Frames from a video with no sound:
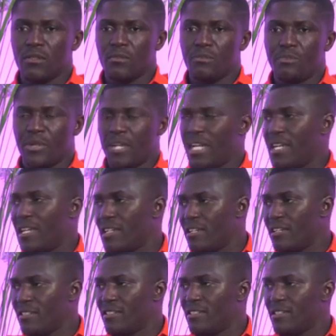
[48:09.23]
praying
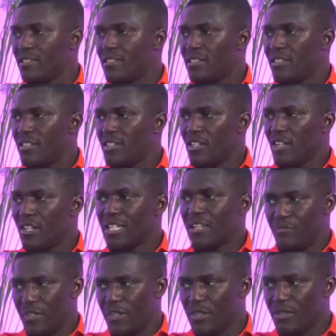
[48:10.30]
on a
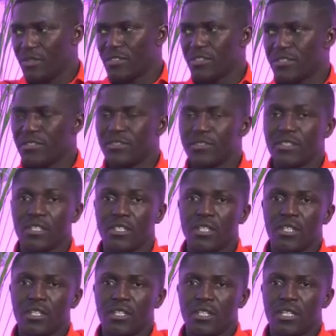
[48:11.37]
field.
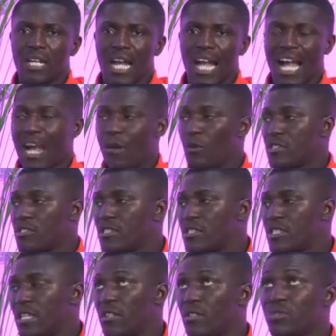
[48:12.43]
I was
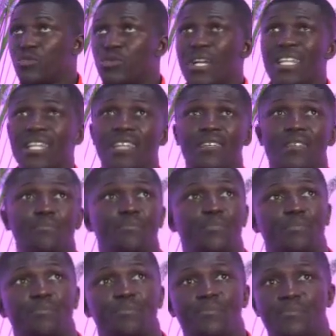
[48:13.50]
still
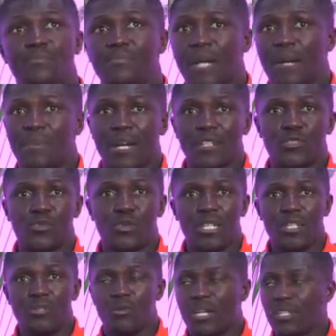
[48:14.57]
about
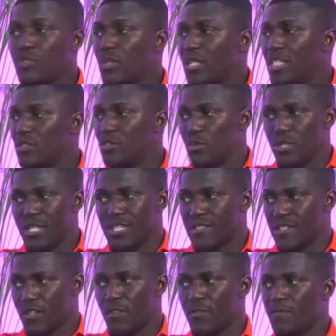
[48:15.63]
21, 22 years
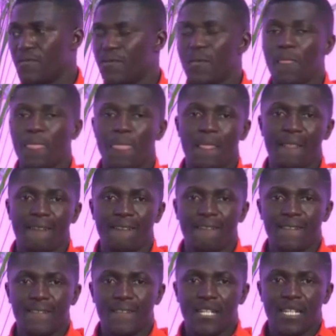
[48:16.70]
ago.
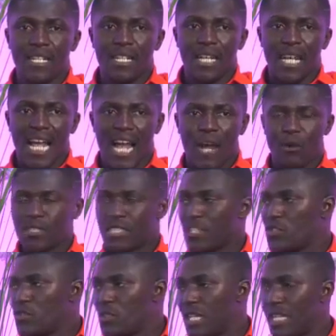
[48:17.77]
I was a
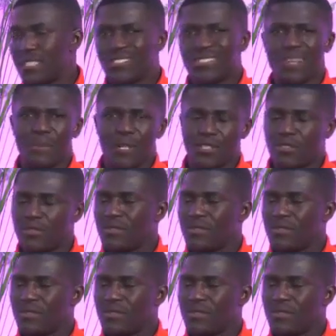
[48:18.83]
student, at